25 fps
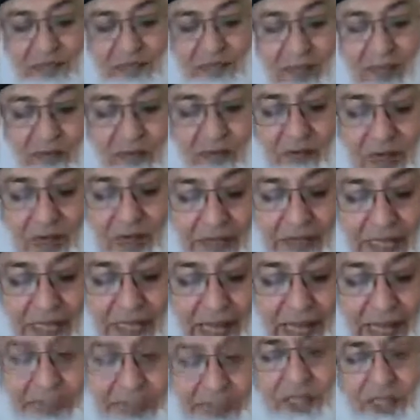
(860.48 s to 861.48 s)

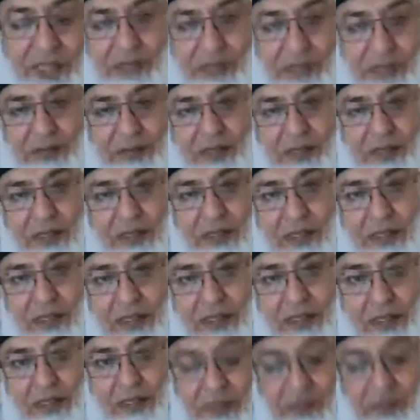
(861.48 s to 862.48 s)
ventilation,
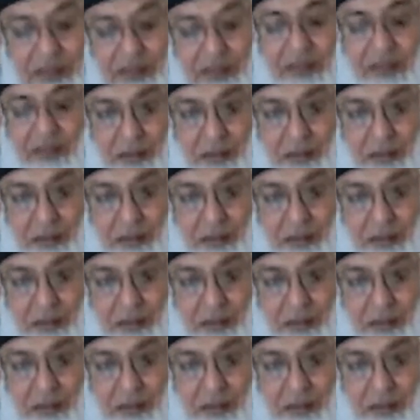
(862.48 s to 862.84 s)
sufficient